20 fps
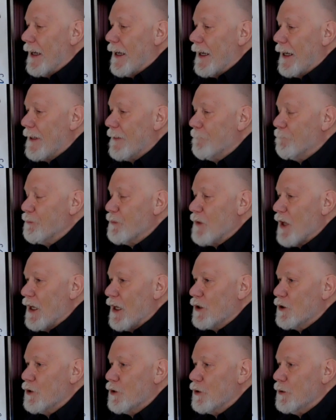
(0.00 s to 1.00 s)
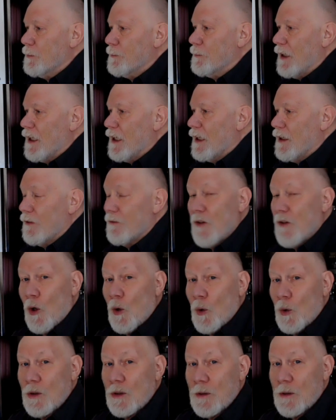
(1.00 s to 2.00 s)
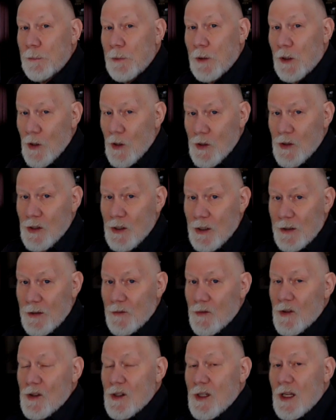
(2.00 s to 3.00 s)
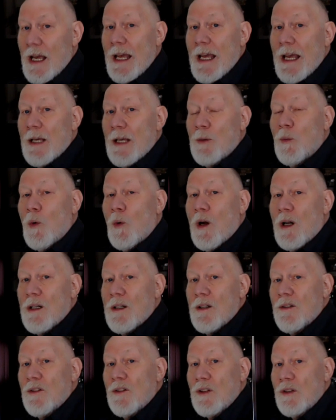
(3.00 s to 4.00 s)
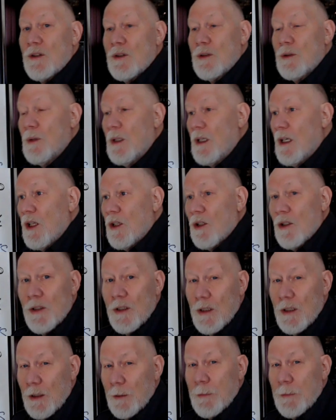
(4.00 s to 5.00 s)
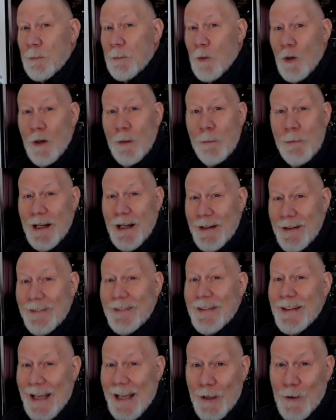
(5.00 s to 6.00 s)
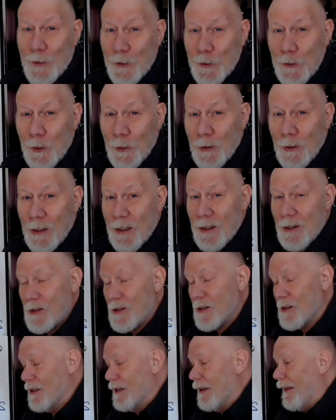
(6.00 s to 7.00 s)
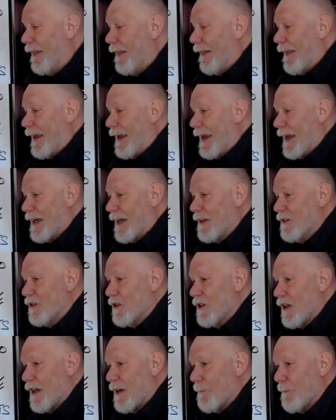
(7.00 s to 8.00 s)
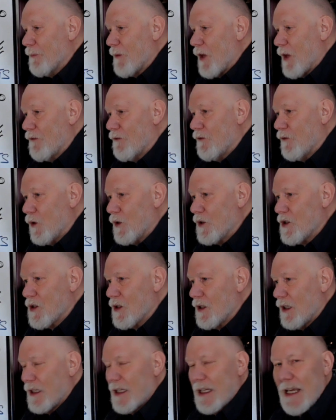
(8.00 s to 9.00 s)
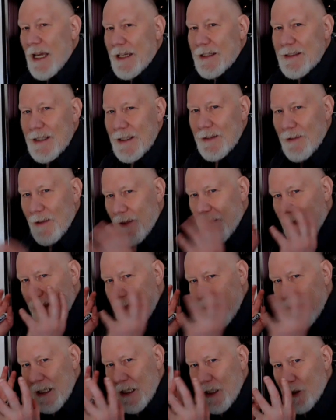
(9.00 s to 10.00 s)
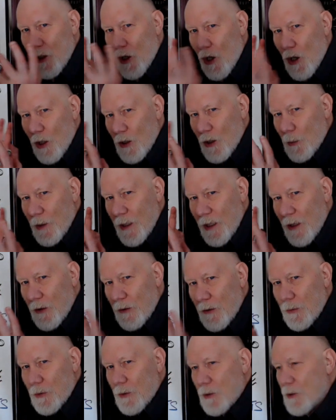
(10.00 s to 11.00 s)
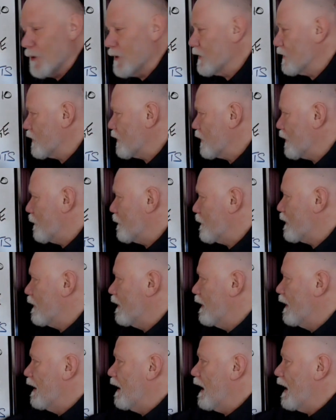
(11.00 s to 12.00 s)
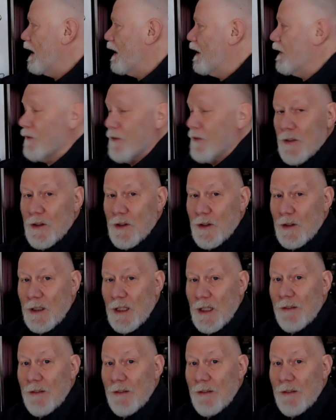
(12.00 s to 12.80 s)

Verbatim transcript: And a group of older persons had wanted to learn a little bit more about the outer doors. And um, unfortunately, I didn't think it all the way through in terms of their